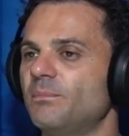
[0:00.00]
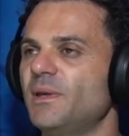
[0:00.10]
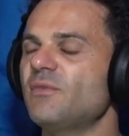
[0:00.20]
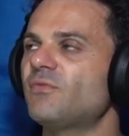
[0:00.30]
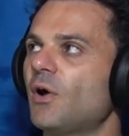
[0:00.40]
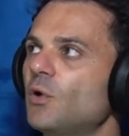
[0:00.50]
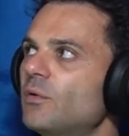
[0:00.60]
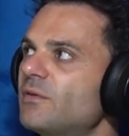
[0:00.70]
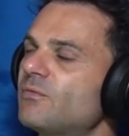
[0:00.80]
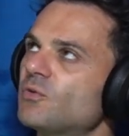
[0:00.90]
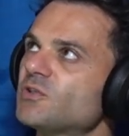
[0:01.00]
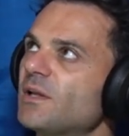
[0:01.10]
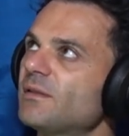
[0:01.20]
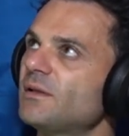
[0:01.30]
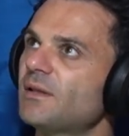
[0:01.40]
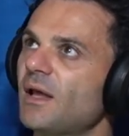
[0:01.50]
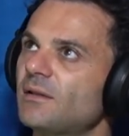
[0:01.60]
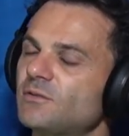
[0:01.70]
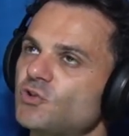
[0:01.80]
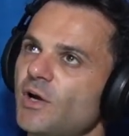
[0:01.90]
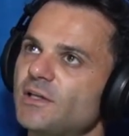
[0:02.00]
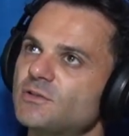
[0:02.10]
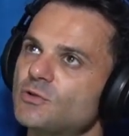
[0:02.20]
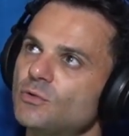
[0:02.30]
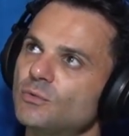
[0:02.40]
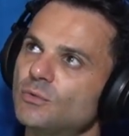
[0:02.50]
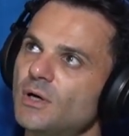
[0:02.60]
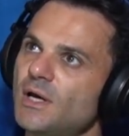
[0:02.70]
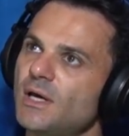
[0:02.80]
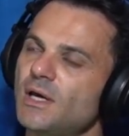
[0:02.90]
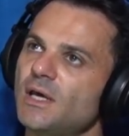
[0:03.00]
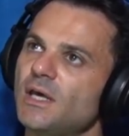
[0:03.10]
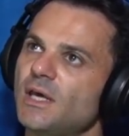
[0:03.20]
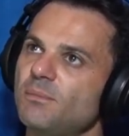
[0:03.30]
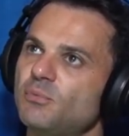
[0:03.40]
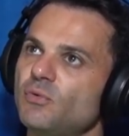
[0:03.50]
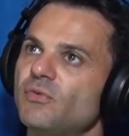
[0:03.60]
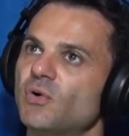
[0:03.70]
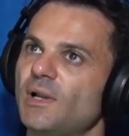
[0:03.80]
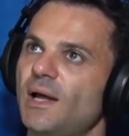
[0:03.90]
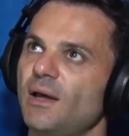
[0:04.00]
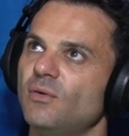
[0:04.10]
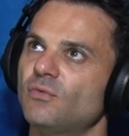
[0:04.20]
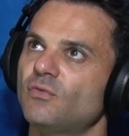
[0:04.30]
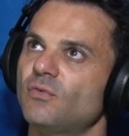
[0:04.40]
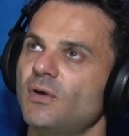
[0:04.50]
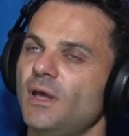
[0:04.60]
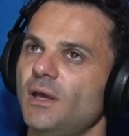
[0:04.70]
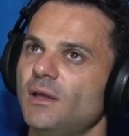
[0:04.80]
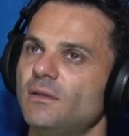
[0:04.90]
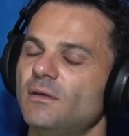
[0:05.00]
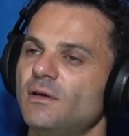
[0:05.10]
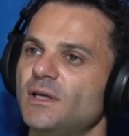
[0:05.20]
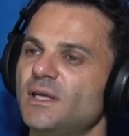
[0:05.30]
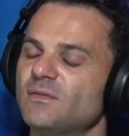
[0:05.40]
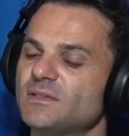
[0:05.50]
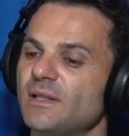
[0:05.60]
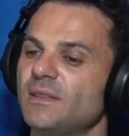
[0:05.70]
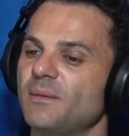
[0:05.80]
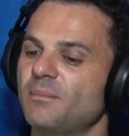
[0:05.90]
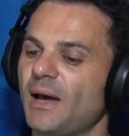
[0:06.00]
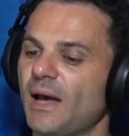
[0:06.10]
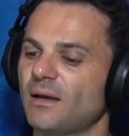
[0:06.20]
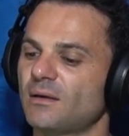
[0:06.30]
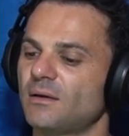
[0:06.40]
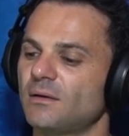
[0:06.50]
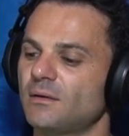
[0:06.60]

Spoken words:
be a follower for something that tries to improve your life and give something back.